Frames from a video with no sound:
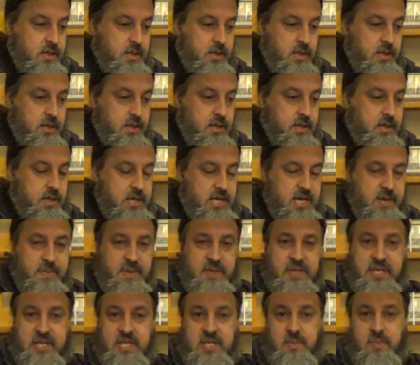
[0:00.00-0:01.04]
uh, any
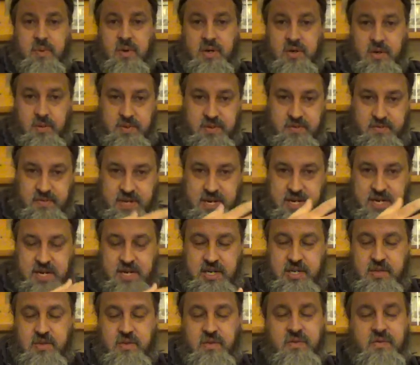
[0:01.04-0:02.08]
particular point in terms of getting
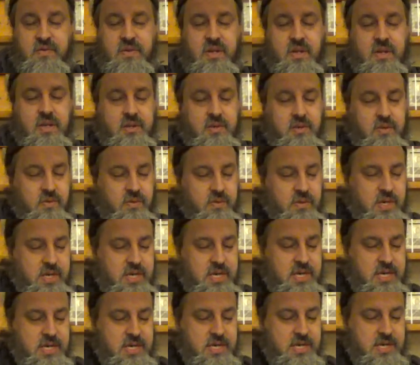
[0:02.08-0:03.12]
into a, uh, to
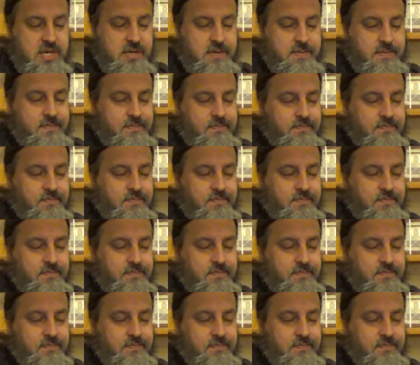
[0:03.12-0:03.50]
a, uh,